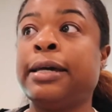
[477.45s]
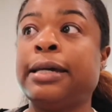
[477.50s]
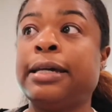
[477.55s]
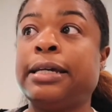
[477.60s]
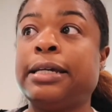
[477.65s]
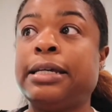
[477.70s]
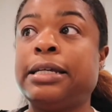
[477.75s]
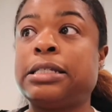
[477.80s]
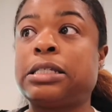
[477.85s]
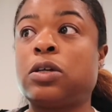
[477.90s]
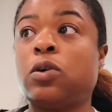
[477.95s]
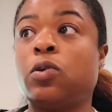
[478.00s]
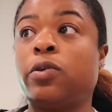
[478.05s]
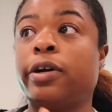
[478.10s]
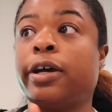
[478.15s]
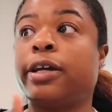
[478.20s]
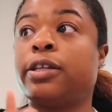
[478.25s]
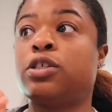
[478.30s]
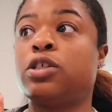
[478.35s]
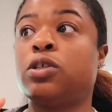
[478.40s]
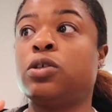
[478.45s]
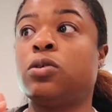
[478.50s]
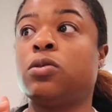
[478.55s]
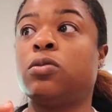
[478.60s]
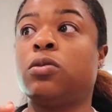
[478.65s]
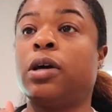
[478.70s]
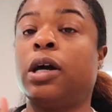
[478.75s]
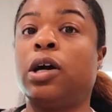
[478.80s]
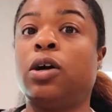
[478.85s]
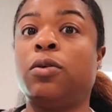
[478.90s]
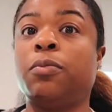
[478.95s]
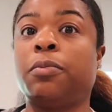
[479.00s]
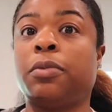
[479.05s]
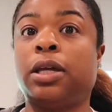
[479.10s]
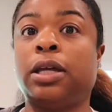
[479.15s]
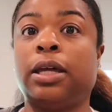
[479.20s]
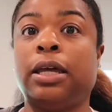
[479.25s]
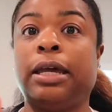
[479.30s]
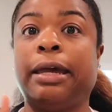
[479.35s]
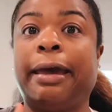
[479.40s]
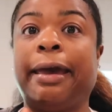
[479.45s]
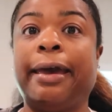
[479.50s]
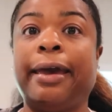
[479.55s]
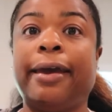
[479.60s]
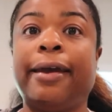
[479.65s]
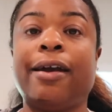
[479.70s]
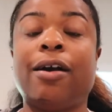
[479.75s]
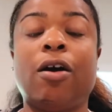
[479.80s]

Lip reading: he's going to help me hang